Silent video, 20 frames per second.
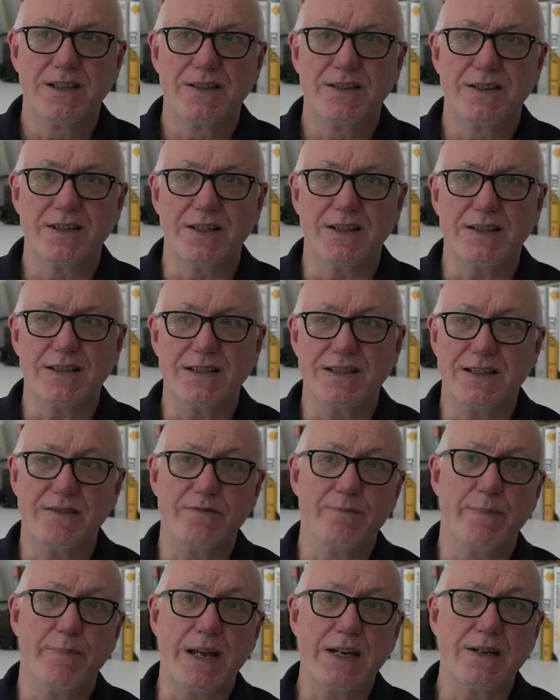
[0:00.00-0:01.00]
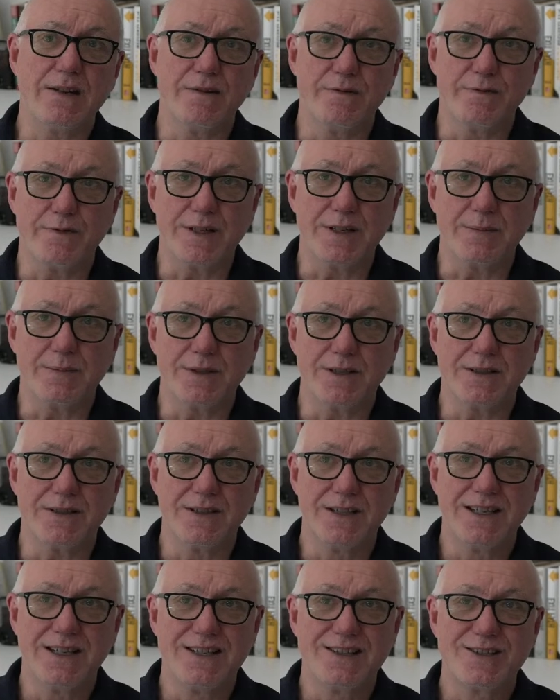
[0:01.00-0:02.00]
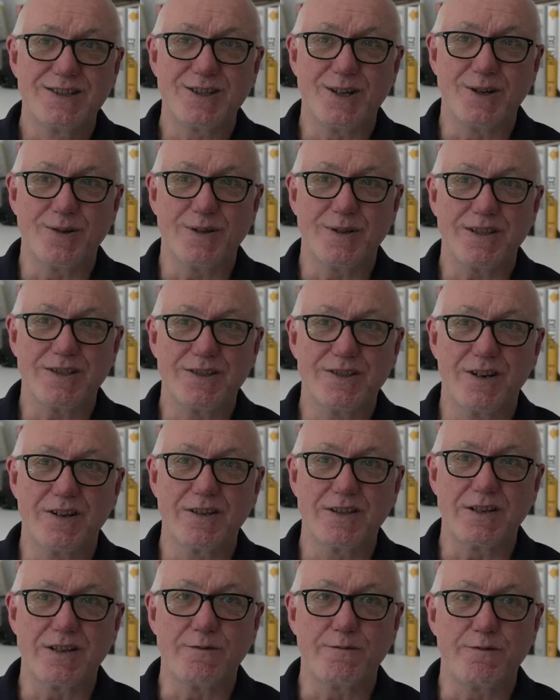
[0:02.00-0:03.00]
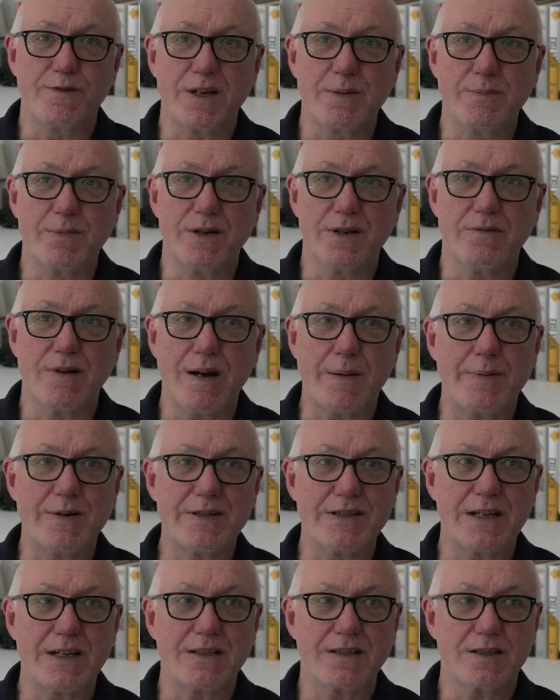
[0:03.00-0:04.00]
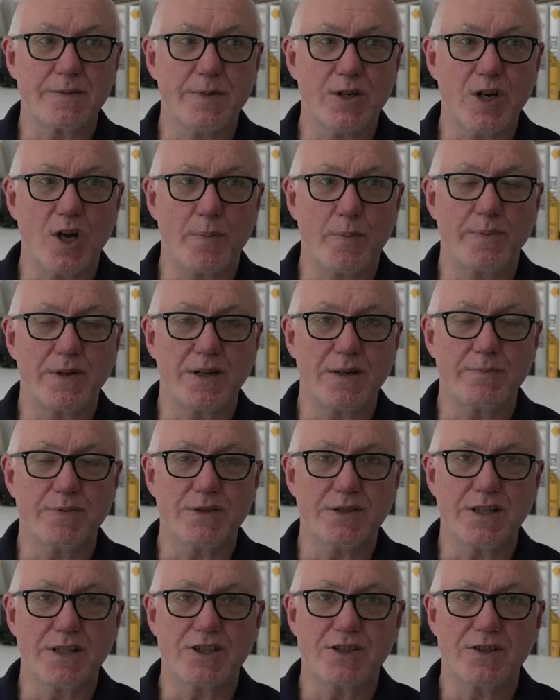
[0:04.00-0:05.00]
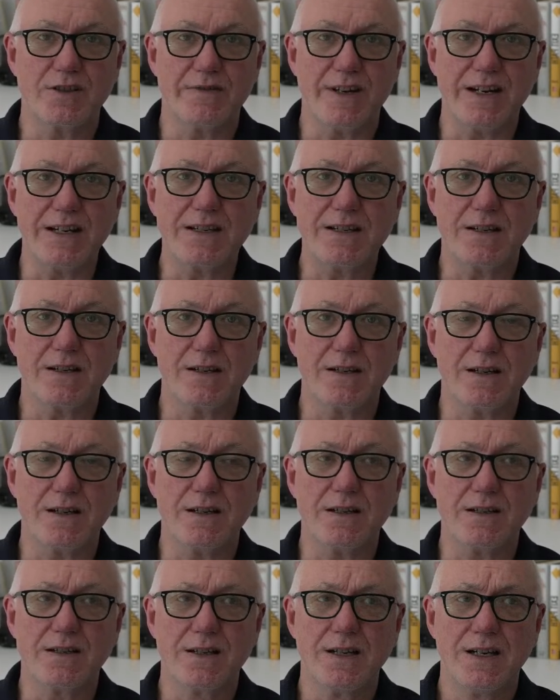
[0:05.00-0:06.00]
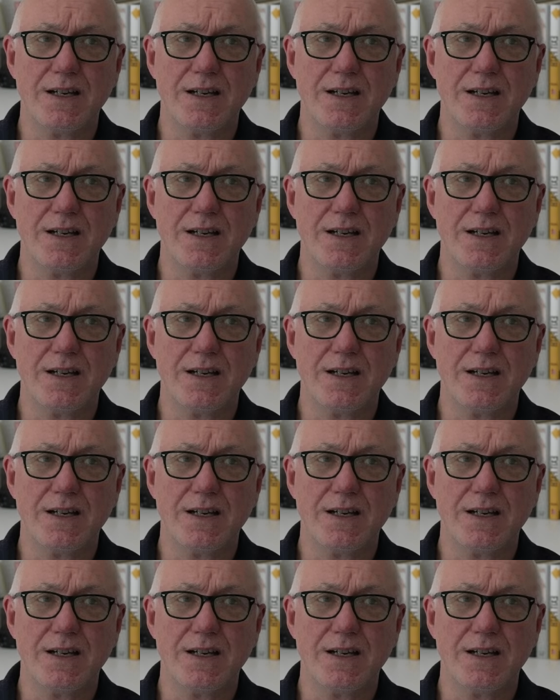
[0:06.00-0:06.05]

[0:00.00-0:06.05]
that is even better than Figma. So it's not as if Figma represents a monopoly position of any kind.